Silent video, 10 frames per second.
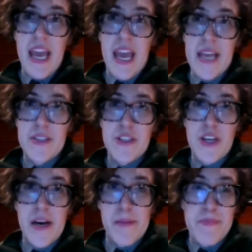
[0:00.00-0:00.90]
And
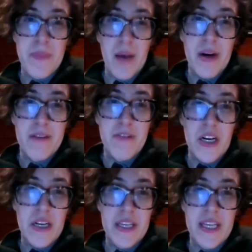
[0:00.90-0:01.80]
um, above
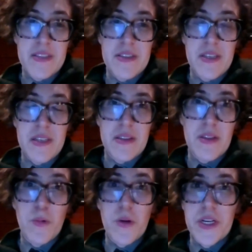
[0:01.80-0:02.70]
all, it's the
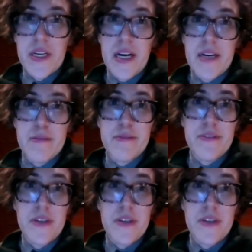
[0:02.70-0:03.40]
the work of